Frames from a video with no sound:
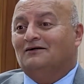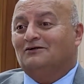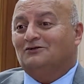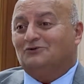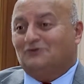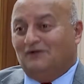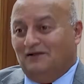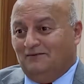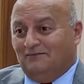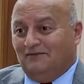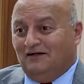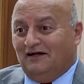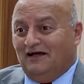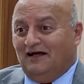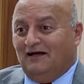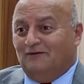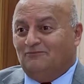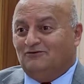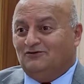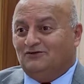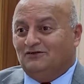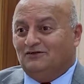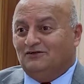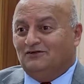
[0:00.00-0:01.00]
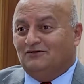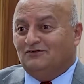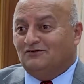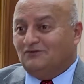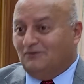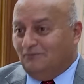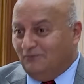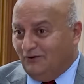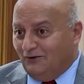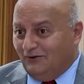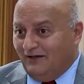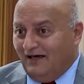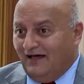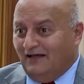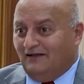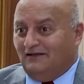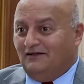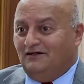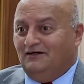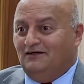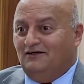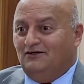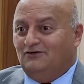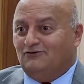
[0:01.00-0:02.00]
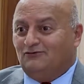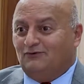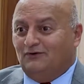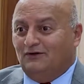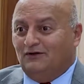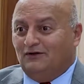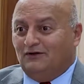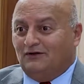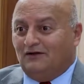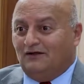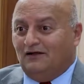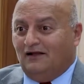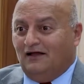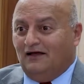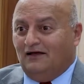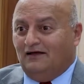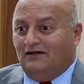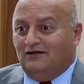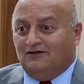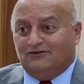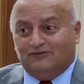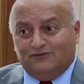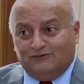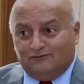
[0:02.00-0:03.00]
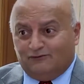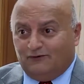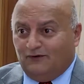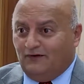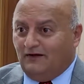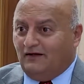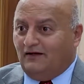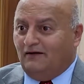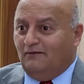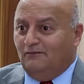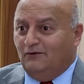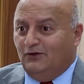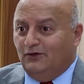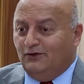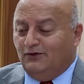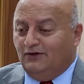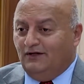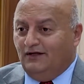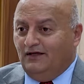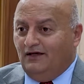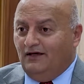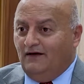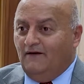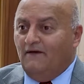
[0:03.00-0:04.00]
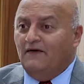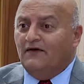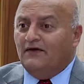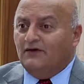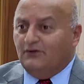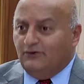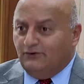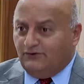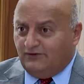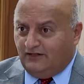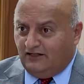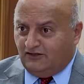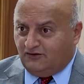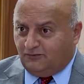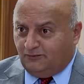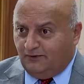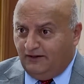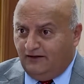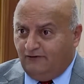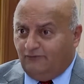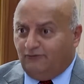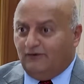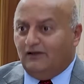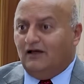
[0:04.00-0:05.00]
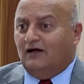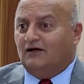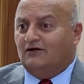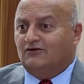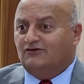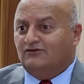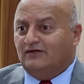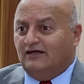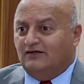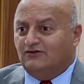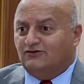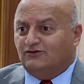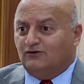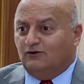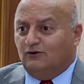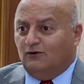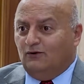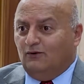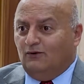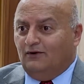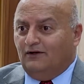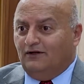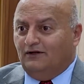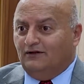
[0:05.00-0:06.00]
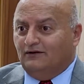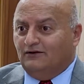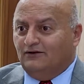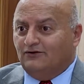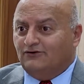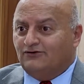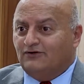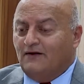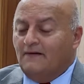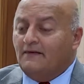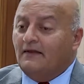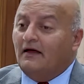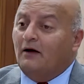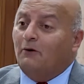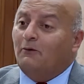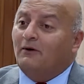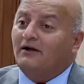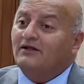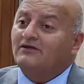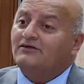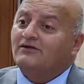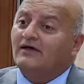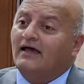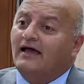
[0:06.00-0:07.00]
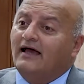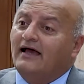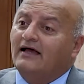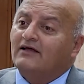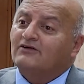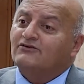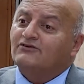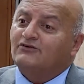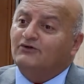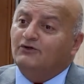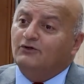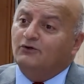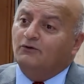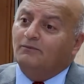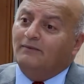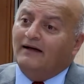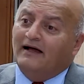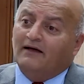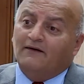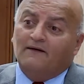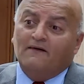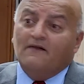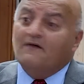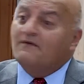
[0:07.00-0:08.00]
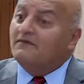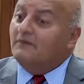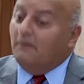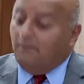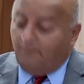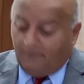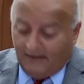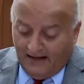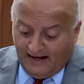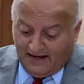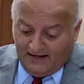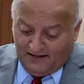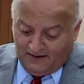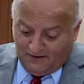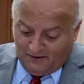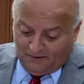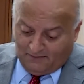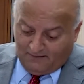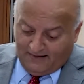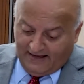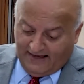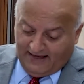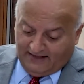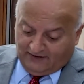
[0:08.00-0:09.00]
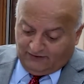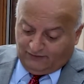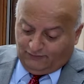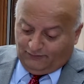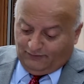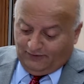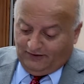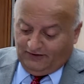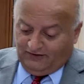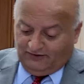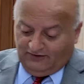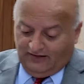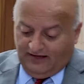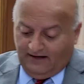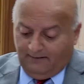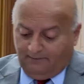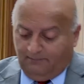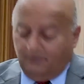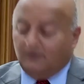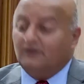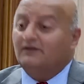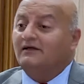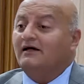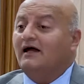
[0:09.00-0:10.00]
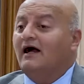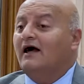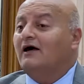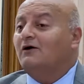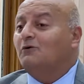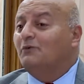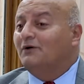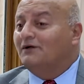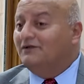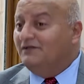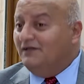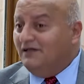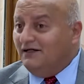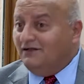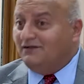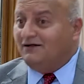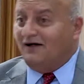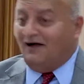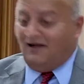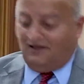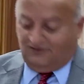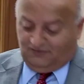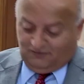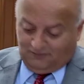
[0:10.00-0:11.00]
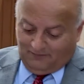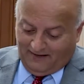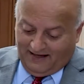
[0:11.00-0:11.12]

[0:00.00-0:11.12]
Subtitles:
treatment options, modalities for your clients and for the community. You touched briefly on essential oils. I wanted to ask you about the biomats, for example, the aqua detox